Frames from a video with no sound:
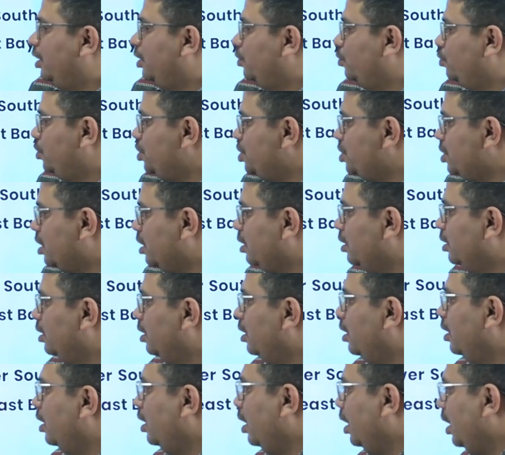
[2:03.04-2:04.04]
and Odisha.
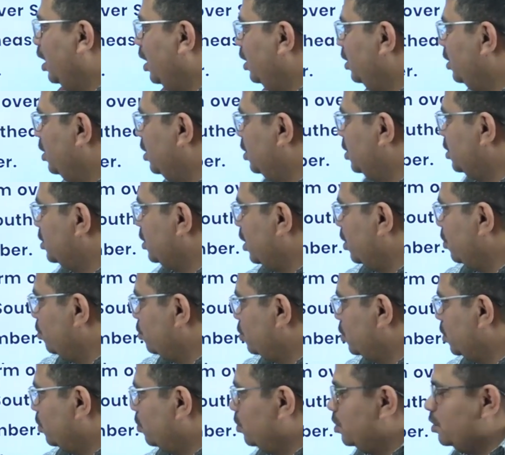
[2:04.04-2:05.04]
And there is a
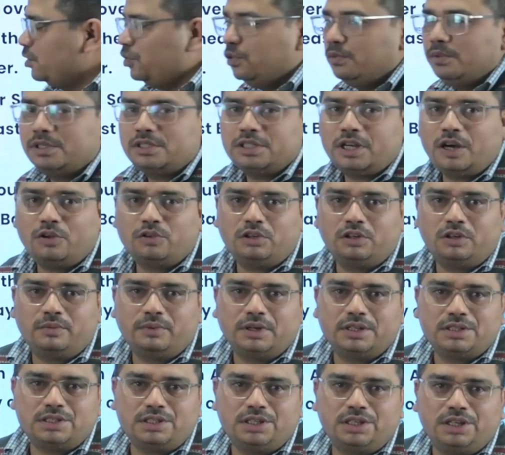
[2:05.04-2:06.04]
cyclone circulation over South
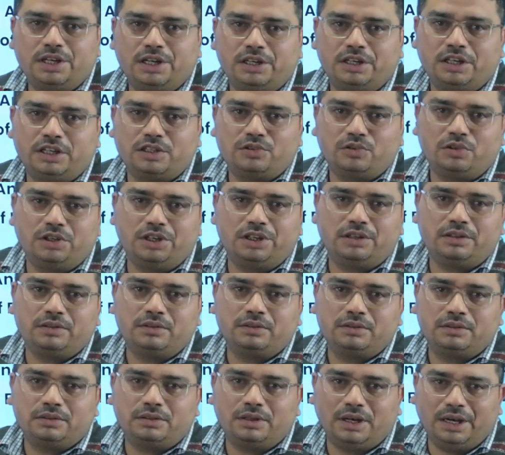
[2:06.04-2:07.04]
Andaman Sea and adjoining